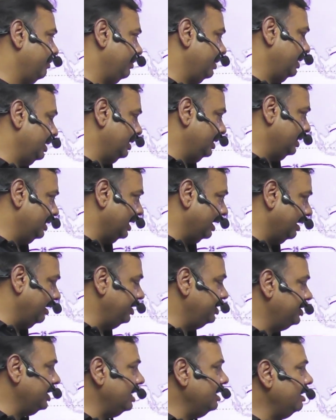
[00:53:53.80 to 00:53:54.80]
The
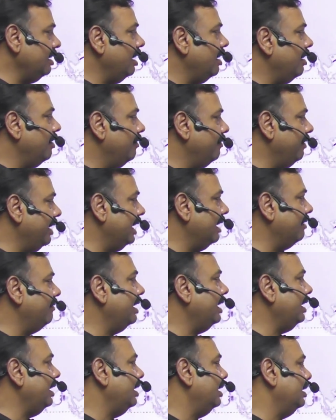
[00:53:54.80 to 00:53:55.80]
region wherever
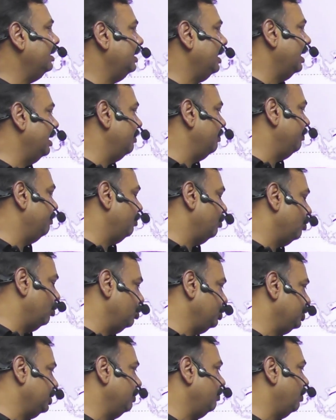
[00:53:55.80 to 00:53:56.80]
the
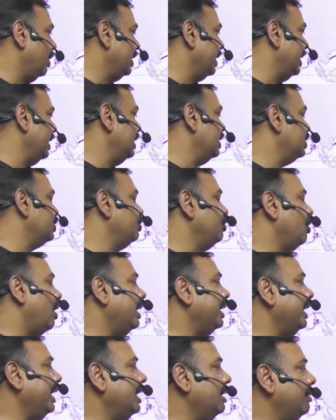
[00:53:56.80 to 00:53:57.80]
ocean water is not
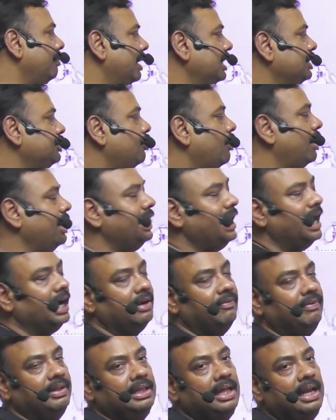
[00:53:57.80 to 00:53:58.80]
in much contact
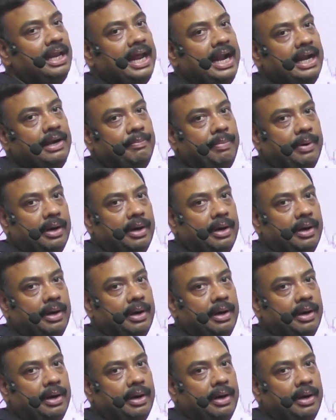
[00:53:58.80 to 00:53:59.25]
with the land part.